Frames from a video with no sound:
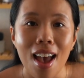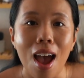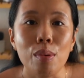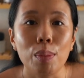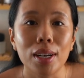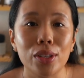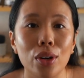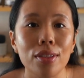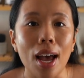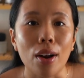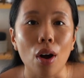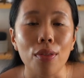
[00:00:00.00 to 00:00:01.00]
And when we do
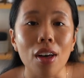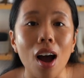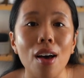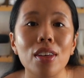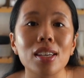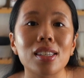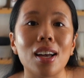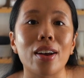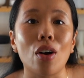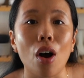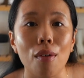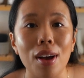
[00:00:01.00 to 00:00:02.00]
that on the other
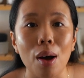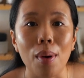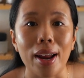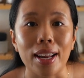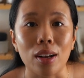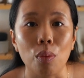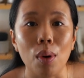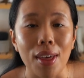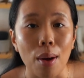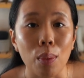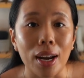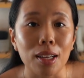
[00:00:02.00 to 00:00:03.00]
side of our waiting, when
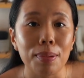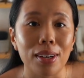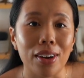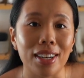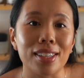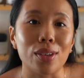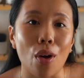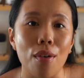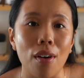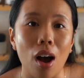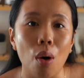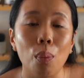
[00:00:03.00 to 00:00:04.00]
that waiting period is
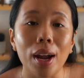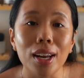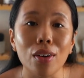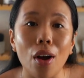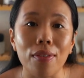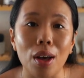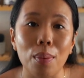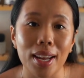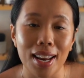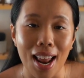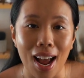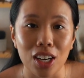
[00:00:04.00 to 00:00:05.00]
over, we know that we
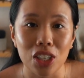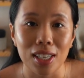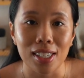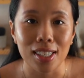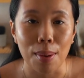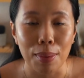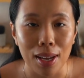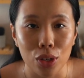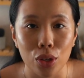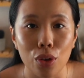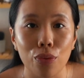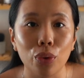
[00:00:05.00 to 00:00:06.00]
can actually step
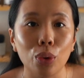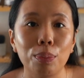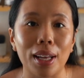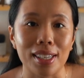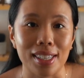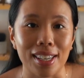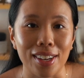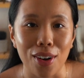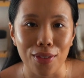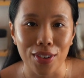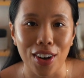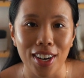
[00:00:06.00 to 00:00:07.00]
into the full blessing
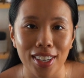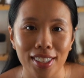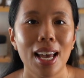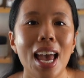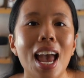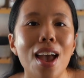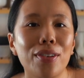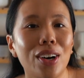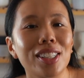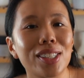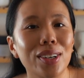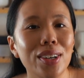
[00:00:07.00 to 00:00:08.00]
of God. If
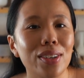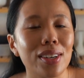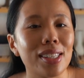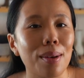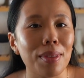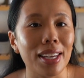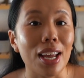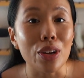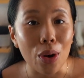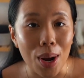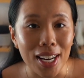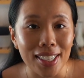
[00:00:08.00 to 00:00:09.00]
God's taught you something in
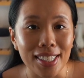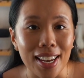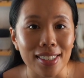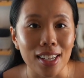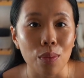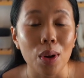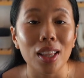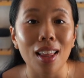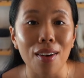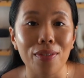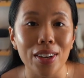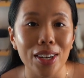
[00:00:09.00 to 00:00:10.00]
your wedding season, we'd
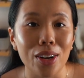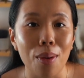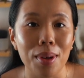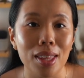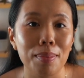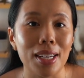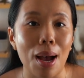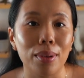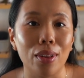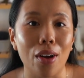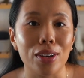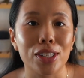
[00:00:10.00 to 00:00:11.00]
love for you to comment them down
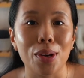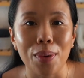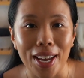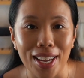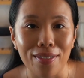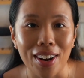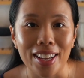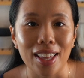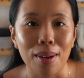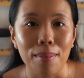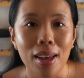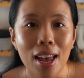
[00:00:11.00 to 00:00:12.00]
below so we can read
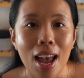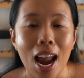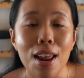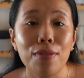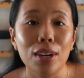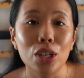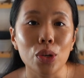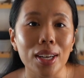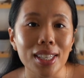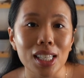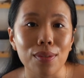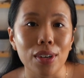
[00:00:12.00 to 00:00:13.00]
them. And if you
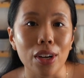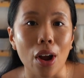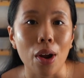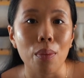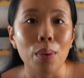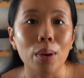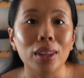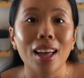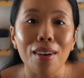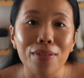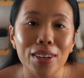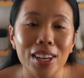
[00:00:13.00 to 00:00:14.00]
enjoyed this video, we would
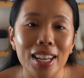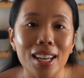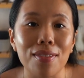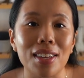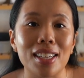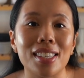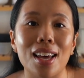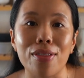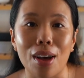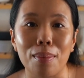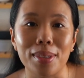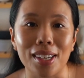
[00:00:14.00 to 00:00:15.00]
love for you to give this a
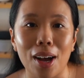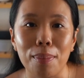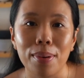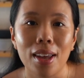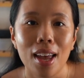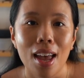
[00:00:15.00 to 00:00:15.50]
thumbs up.